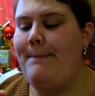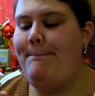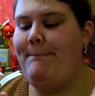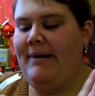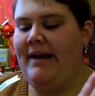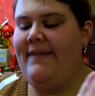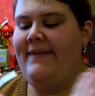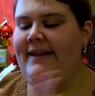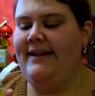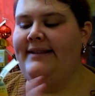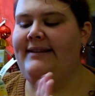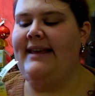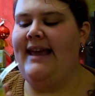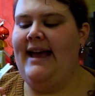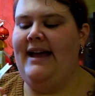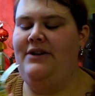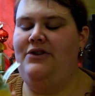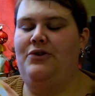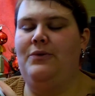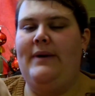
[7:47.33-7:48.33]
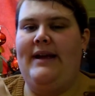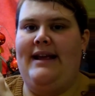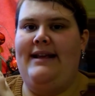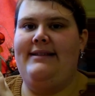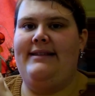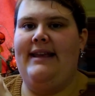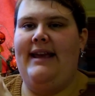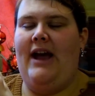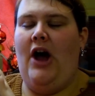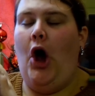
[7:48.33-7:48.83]
but this candle
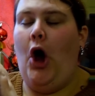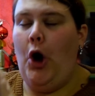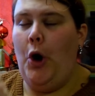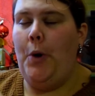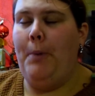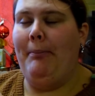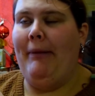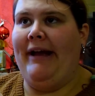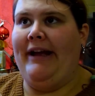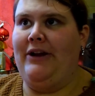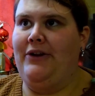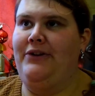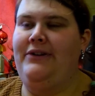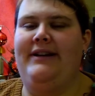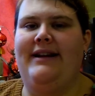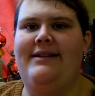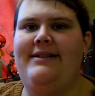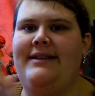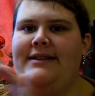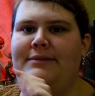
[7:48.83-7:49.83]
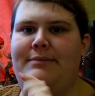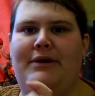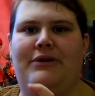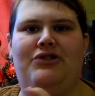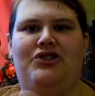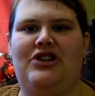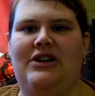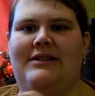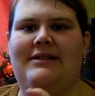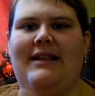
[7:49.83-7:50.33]
is, oh my goodness, it
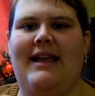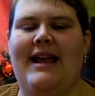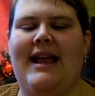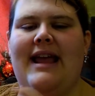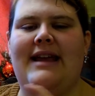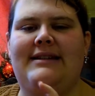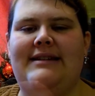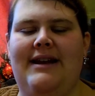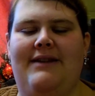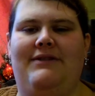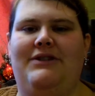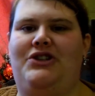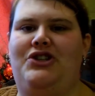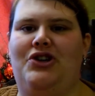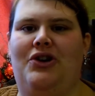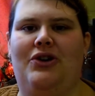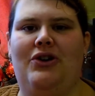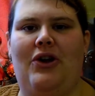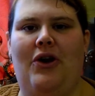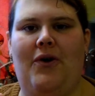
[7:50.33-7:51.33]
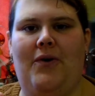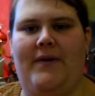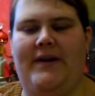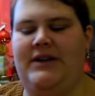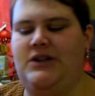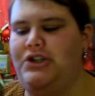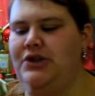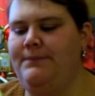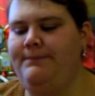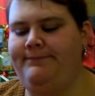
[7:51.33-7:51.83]
smells just like a Terry's Chocolate
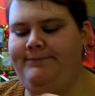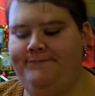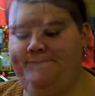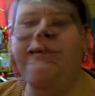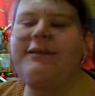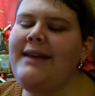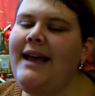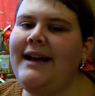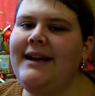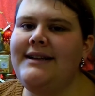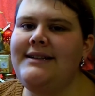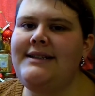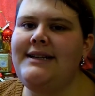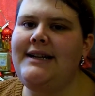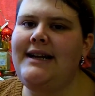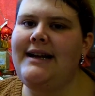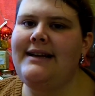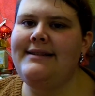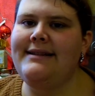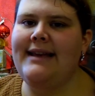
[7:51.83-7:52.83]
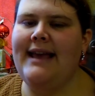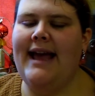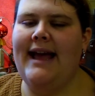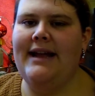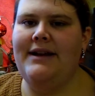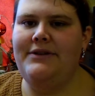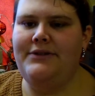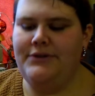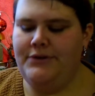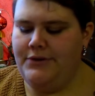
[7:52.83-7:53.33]
Orange. Second to last
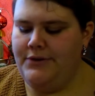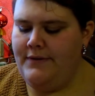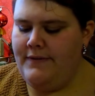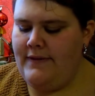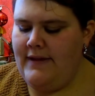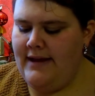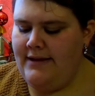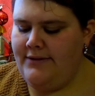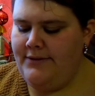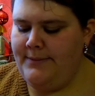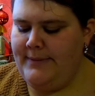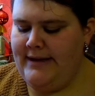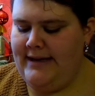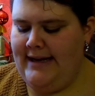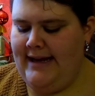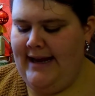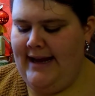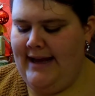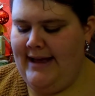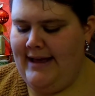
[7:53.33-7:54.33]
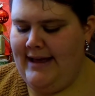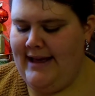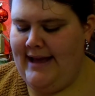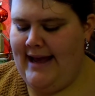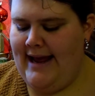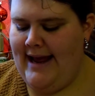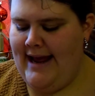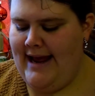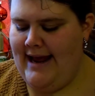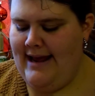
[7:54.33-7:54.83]
candle, this one here
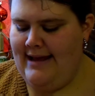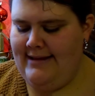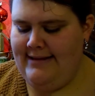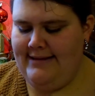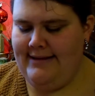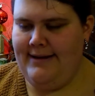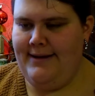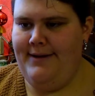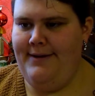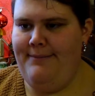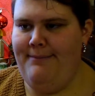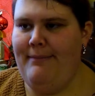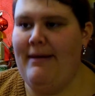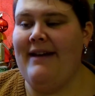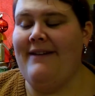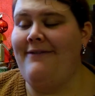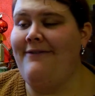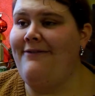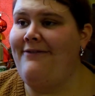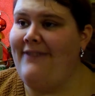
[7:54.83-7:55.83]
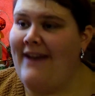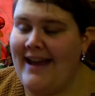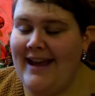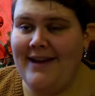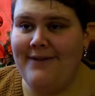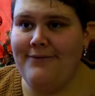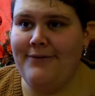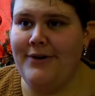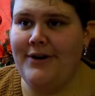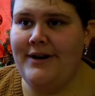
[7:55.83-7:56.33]
is my
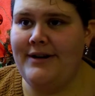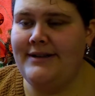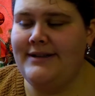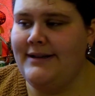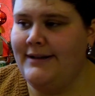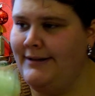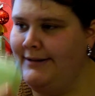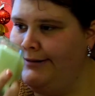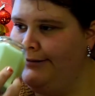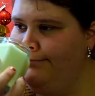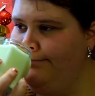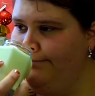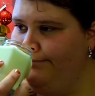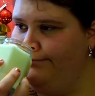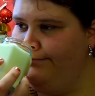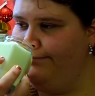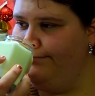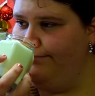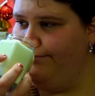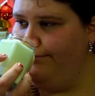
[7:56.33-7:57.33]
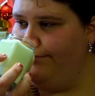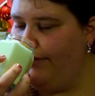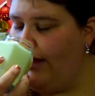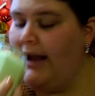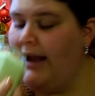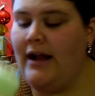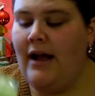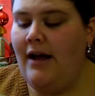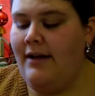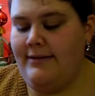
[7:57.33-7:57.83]
favourite.
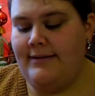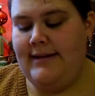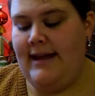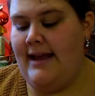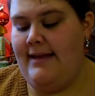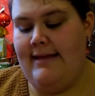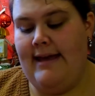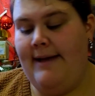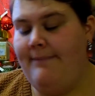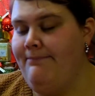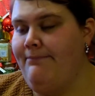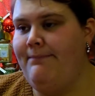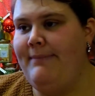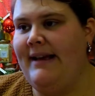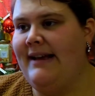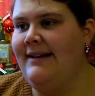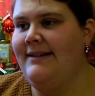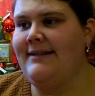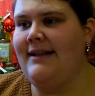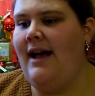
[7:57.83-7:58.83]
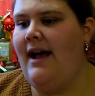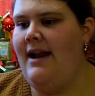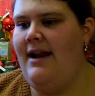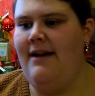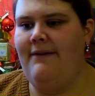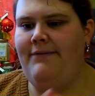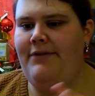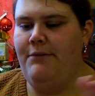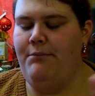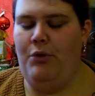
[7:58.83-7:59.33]
I can't say that because I
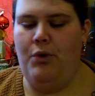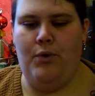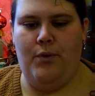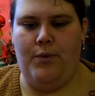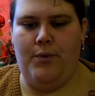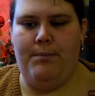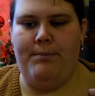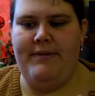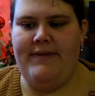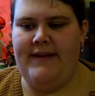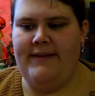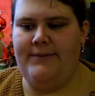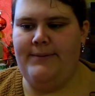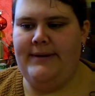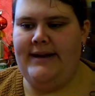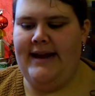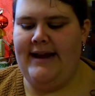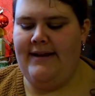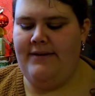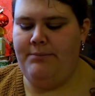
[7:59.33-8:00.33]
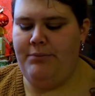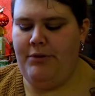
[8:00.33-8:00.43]
love them all, but this one here is